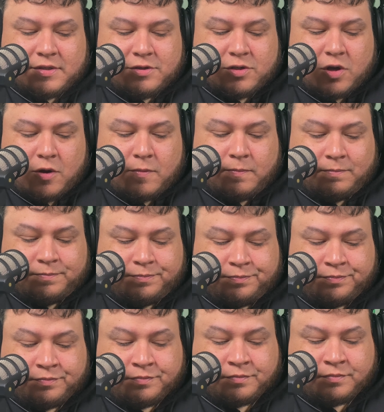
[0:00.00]
So,
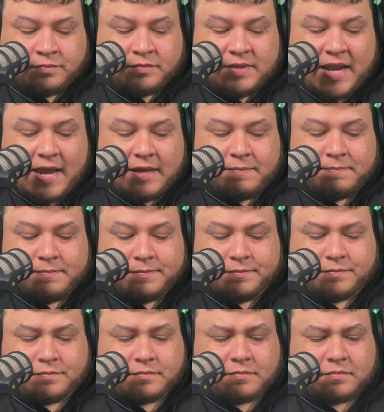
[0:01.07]
yeah.
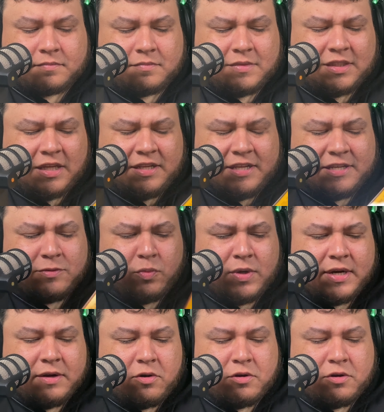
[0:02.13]
This one